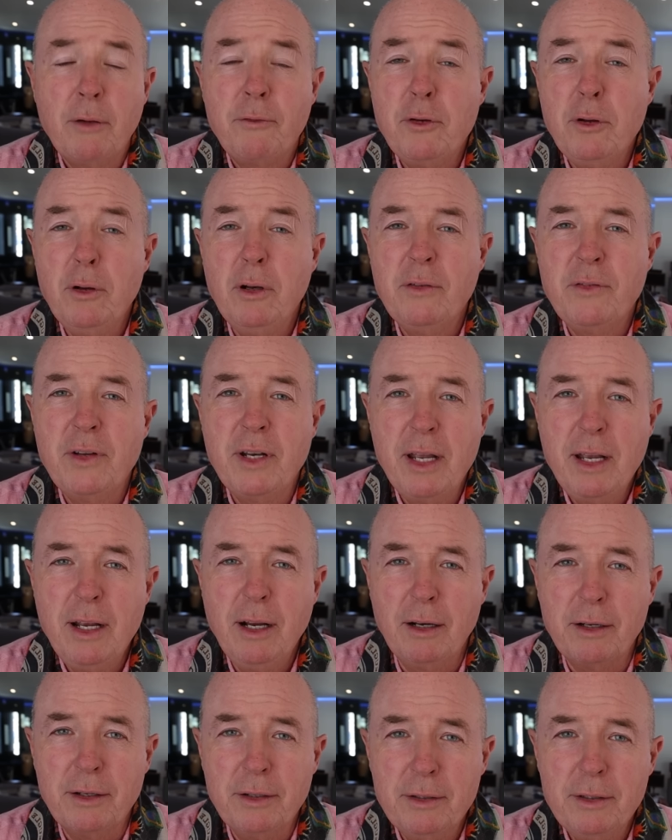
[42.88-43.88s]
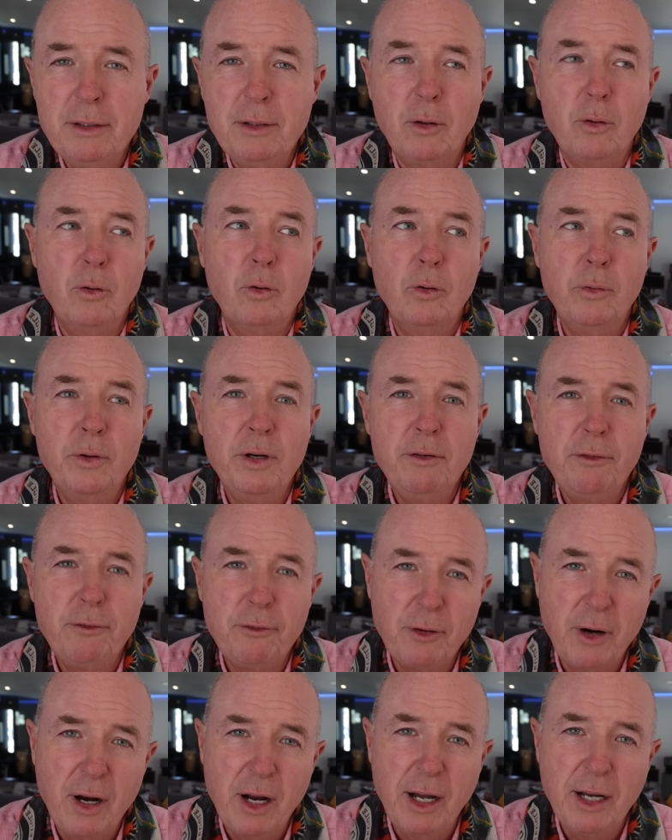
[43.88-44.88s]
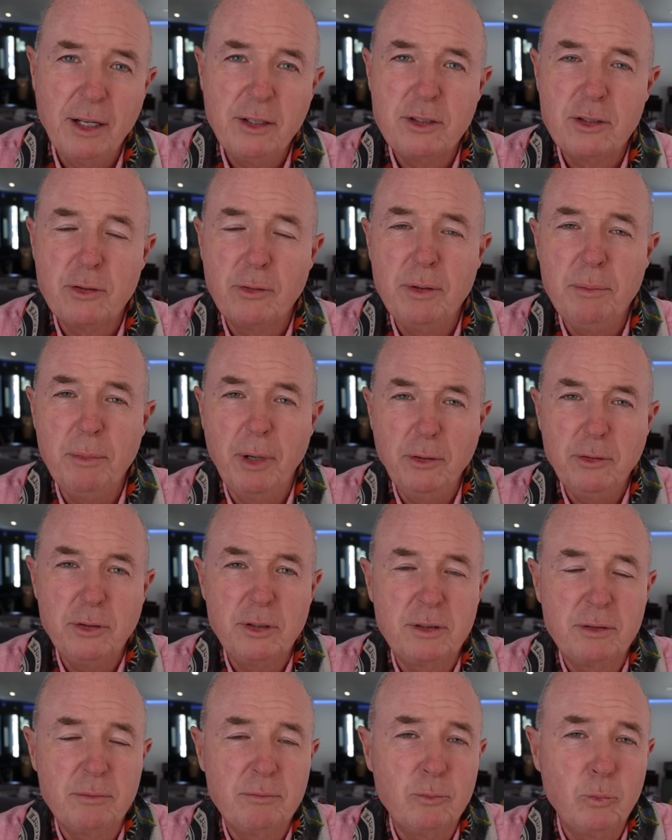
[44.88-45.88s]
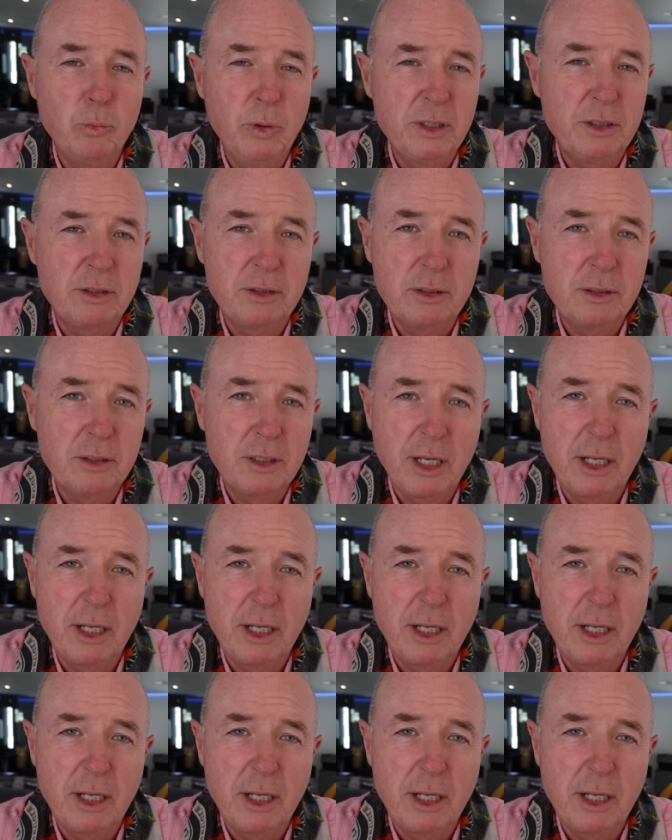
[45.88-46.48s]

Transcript: Now, if you live in England or in France or in most Western